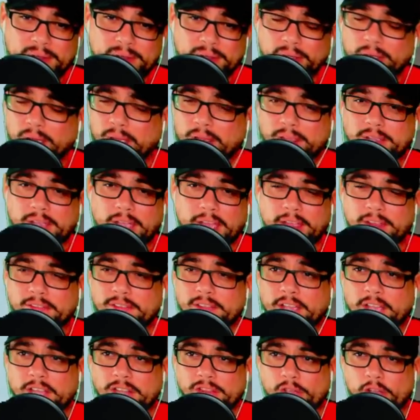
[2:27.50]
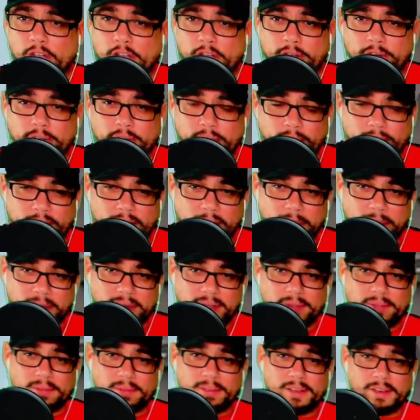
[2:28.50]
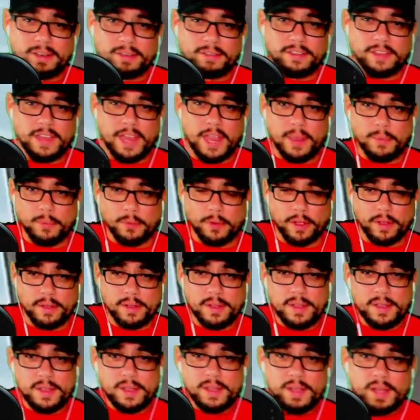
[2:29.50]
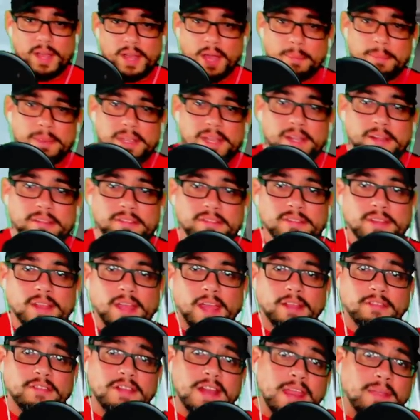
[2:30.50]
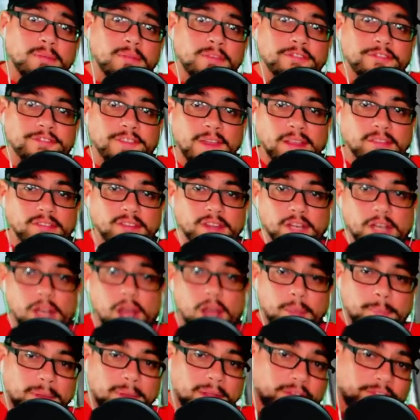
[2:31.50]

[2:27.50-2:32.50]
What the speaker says: All right, guys, I got the article and everything. Look at this camera. I mean, it's not even facing up.